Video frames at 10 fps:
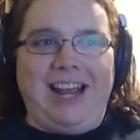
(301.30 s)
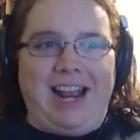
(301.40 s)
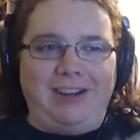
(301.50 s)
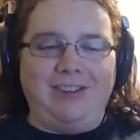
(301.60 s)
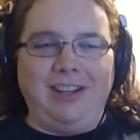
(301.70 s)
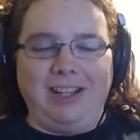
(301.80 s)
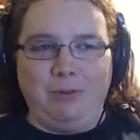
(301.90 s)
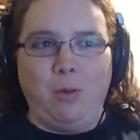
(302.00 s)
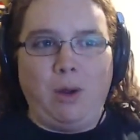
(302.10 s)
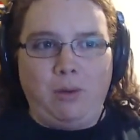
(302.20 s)
actually
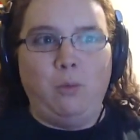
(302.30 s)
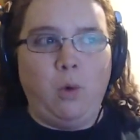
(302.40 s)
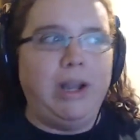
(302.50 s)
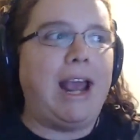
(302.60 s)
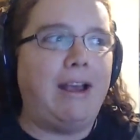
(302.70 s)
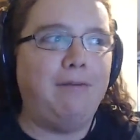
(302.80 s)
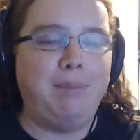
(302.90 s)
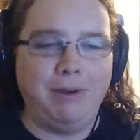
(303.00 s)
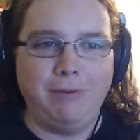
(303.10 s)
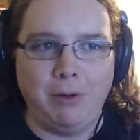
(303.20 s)
what would have
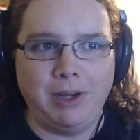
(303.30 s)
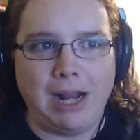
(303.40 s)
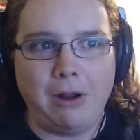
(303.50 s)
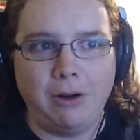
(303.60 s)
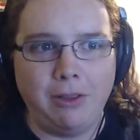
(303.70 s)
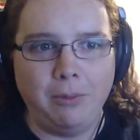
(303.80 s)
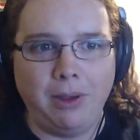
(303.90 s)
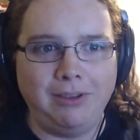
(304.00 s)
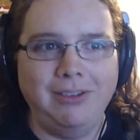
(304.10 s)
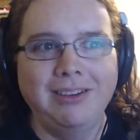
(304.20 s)
been voted out
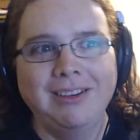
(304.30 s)
otherwise.